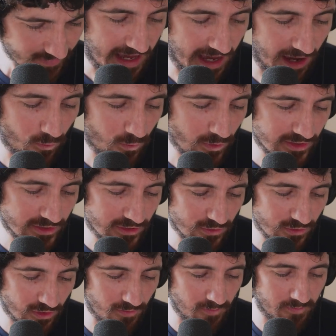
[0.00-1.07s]
how would
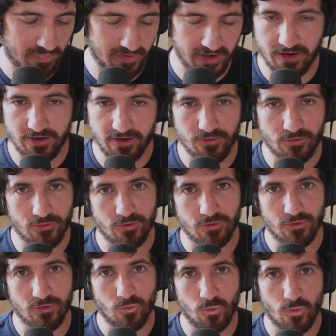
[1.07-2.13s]
you compare,
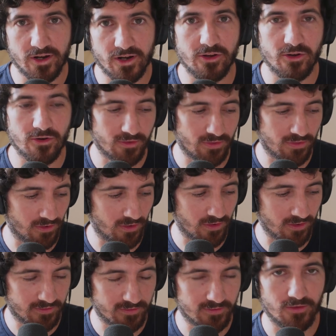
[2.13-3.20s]
or what are your
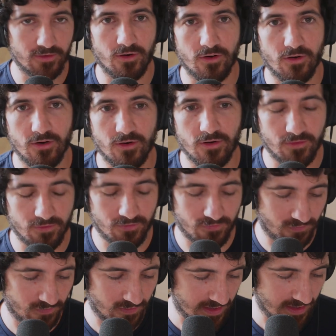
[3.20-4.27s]
thoughts
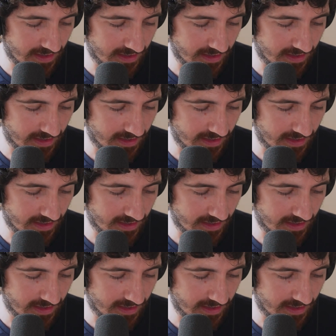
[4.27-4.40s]
of